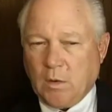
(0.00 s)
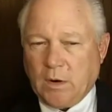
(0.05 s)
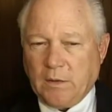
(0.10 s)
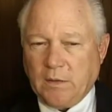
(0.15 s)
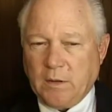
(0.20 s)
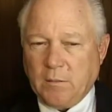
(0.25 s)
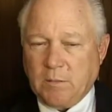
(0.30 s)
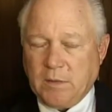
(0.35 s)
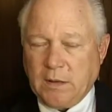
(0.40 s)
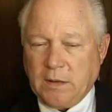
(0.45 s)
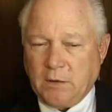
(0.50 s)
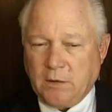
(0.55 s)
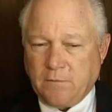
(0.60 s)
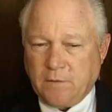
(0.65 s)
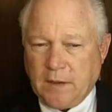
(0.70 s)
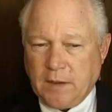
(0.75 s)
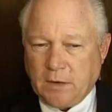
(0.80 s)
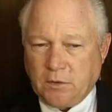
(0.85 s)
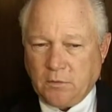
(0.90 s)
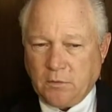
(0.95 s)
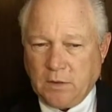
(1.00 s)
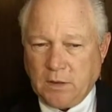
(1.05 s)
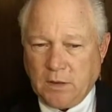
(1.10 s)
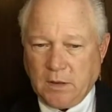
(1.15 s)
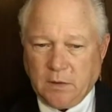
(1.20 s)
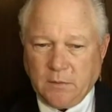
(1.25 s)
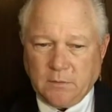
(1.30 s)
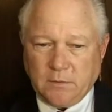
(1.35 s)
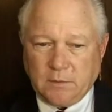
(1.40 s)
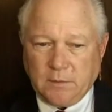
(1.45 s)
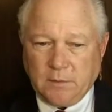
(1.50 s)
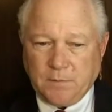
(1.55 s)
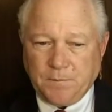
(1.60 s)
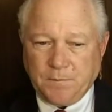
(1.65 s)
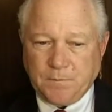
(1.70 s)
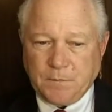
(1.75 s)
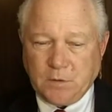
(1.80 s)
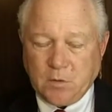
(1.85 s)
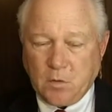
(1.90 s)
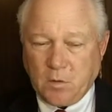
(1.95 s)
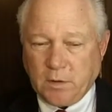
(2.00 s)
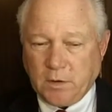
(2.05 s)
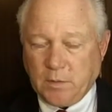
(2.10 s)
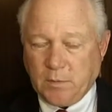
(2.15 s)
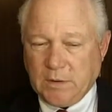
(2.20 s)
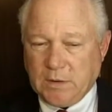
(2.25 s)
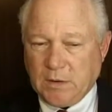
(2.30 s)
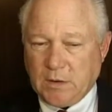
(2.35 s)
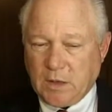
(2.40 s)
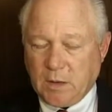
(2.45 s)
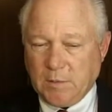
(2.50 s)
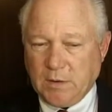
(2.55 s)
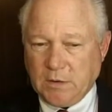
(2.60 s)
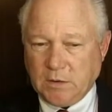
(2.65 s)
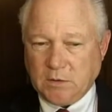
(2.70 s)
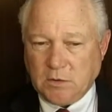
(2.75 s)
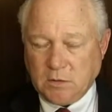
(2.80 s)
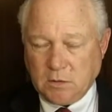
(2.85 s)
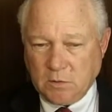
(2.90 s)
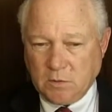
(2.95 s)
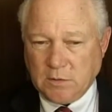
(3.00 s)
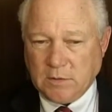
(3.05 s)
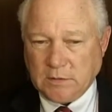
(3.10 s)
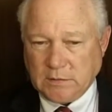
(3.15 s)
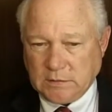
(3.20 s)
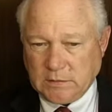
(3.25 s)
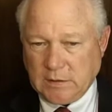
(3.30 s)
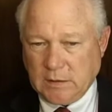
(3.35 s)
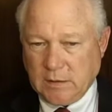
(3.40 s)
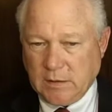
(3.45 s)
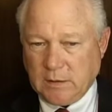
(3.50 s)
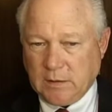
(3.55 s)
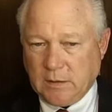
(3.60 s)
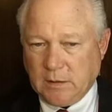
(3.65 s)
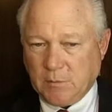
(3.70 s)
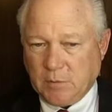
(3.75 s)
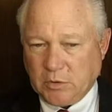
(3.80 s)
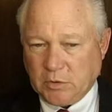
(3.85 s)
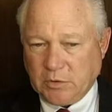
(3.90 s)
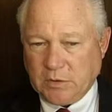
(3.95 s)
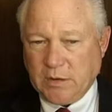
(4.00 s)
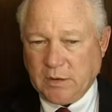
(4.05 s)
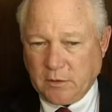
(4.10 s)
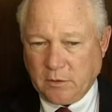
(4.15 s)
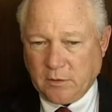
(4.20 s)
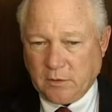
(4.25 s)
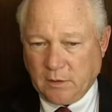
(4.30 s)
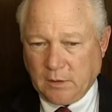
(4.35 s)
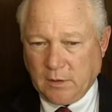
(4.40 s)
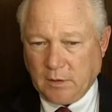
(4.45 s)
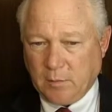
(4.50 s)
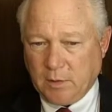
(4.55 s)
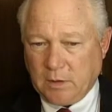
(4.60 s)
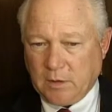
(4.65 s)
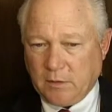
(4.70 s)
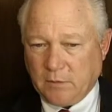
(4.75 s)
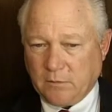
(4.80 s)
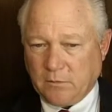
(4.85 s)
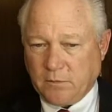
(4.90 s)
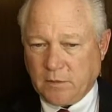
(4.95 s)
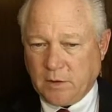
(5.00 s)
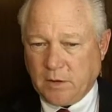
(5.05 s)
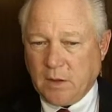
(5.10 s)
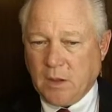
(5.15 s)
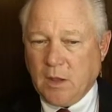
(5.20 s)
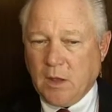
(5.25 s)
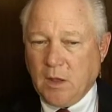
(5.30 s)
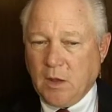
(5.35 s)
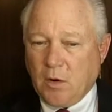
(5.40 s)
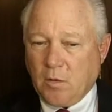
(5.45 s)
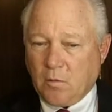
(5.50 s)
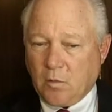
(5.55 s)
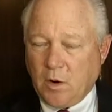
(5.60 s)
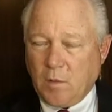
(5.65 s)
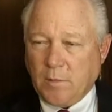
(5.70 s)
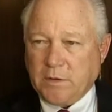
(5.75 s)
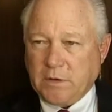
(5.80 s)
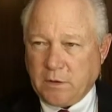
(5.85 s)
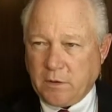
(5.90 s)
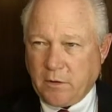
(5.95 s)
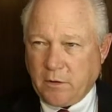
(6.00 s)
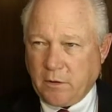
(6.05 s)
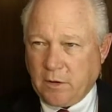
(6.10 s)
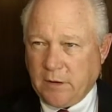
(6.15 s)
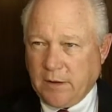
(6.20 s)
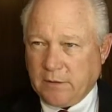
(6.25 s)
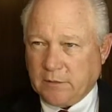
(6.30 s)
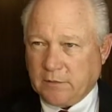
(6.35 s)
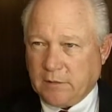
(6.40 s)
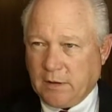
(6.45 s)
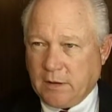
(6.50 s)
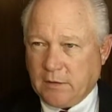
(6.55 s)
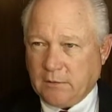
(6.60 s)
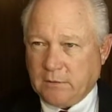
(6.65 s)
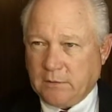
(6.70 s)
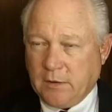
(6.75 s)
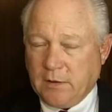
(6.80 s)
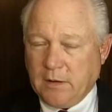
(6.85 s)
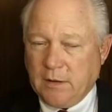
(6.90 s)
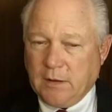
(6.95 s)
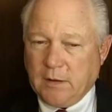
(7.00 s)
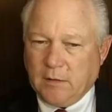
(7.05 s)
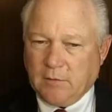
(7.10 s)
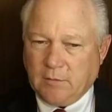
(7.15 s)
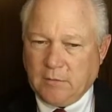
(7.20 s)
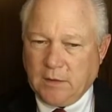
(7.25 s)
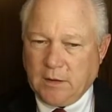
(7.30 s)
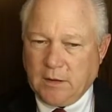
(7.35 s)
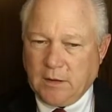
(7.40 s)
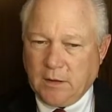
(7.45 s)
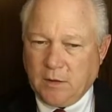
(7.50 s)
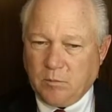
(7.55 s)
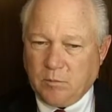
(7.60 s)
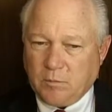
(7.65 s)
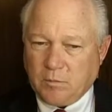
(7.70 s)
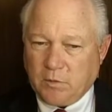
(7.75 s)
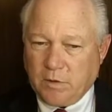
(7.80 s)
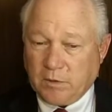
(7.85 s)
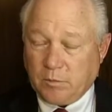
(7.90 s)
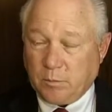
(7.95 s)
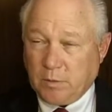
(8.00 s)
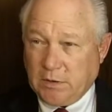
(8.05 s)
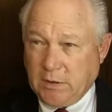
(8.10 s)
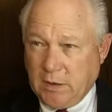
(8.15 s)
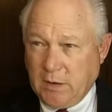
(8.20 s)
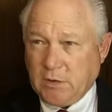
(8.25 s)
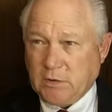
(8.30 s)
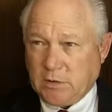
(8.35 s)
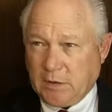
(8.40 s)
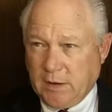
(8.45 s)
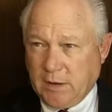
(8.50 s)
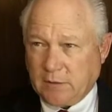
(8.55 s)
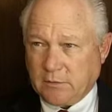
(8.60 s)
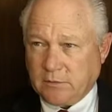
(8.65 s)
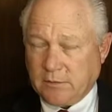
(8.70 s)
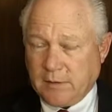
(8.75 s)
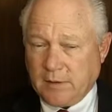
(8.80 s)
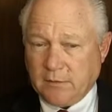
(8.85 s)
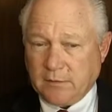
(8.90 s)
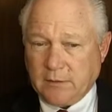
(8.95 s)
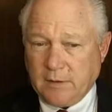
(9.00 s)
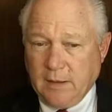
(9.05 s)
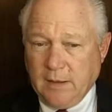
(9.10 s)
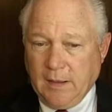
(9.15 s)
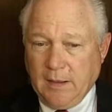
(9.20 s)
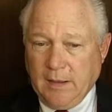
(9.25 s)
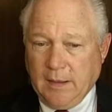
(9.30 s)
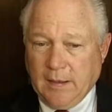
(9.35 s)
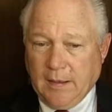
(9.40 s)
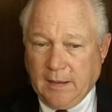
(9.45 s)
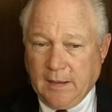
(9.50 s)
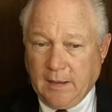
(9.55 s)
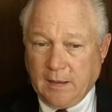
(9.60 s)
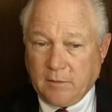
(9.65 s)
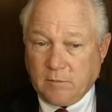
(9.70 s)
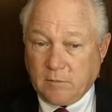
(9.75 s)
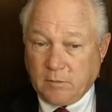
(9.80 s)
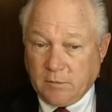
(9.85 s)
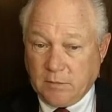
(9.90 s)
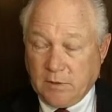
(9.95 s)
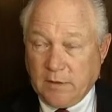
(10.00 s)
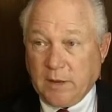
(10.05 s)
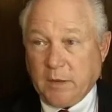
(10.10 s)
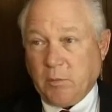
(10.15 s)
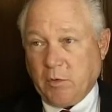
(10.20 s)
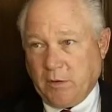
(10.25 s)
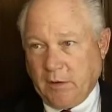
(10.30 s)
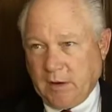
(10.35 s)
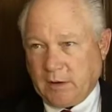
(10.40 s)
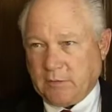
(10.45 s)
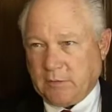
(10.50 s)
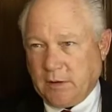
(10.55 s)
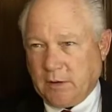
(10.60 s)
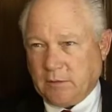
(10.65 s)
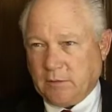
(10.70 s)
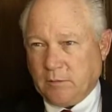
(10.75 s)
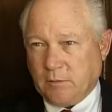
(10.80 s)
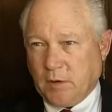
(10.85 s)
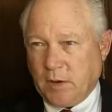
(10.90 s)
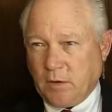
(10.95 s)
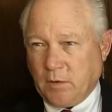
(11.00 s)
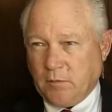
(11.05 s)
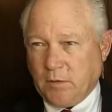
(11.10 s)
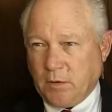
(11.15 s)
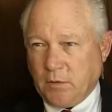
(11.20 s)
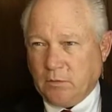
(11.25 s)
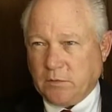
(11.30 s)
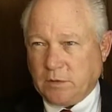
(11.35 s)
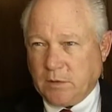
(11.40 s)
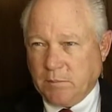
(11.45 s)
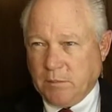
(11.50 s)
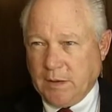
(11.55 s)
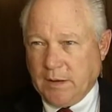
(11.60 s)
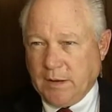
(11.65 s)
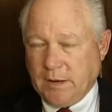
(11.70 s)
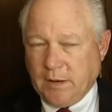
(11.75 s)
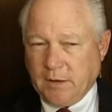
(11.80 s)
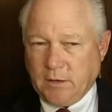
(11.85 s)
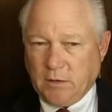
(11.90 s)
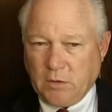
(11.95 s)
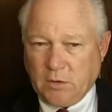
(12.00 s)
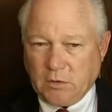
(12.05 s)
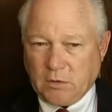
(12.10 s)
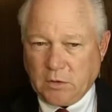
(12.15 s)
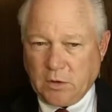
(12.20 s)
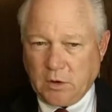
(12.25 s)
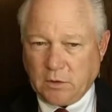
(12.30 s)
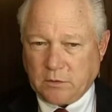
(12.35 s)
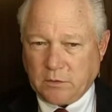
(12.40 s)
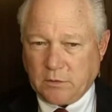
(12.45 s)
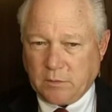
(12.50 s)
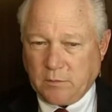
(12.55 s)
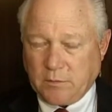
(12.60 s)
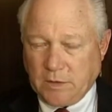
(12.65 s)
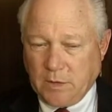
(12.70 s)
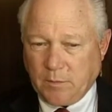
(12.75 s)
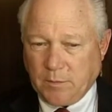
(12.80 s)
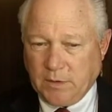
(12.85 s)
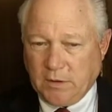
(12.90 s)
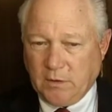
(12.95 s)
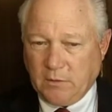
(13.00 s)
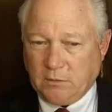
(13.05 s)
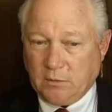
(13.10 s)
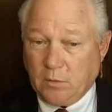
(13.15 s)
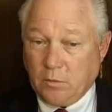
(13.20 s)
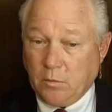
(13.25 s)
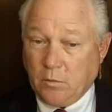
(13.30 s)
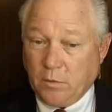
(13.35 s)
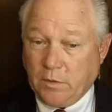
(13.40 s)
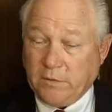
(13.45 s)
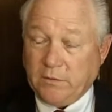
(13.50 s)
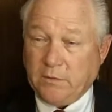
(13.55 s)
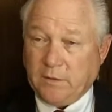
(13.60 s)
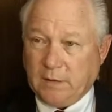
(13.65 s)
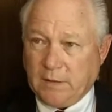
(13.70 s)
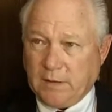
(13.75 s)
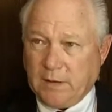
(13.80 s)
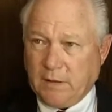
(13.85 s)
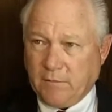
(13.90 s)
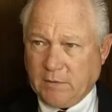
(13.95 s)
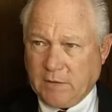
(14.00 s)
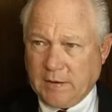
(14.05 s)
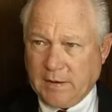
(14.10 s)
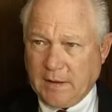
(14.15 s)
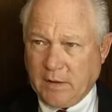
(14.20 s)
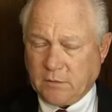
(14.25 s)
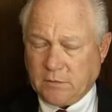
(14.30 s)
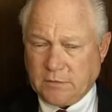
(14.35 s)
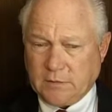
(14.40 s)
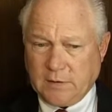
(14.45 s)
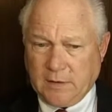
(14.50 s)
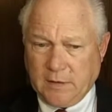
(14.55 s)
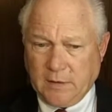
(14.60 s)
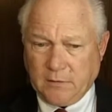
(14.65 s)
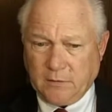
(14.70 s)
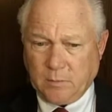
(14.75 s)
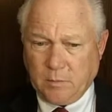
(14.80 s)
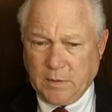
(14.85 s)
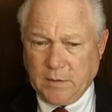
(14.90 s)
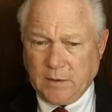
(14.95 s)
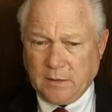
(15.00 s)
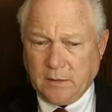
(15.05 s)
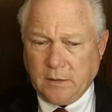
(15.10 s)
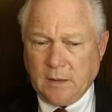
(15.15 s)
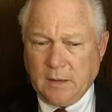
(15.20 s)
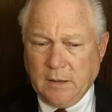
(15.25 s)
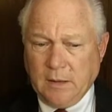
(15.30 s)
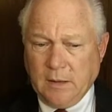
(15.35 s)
I think manufacturing is going to be coming to this state, particularly because of the raw material access, the transportation access, and the labor access. All of those combined. You can talk to companies who recently have announced, and it's been